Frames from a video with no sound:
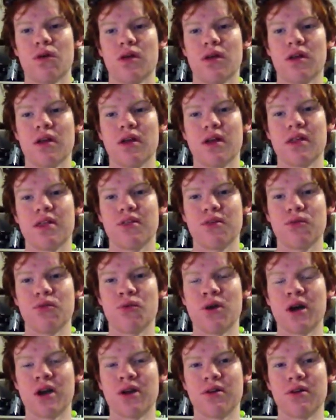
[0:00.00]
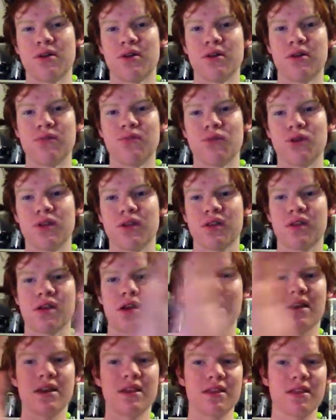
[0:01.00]
the one on one
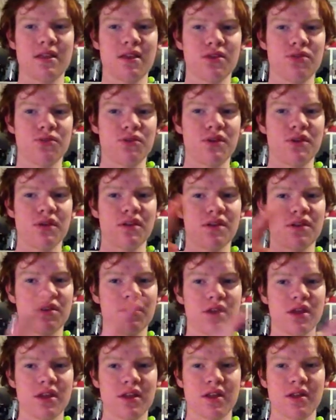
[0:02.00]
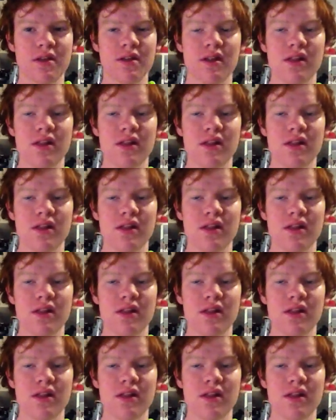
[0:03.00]
side and the 360 on the other,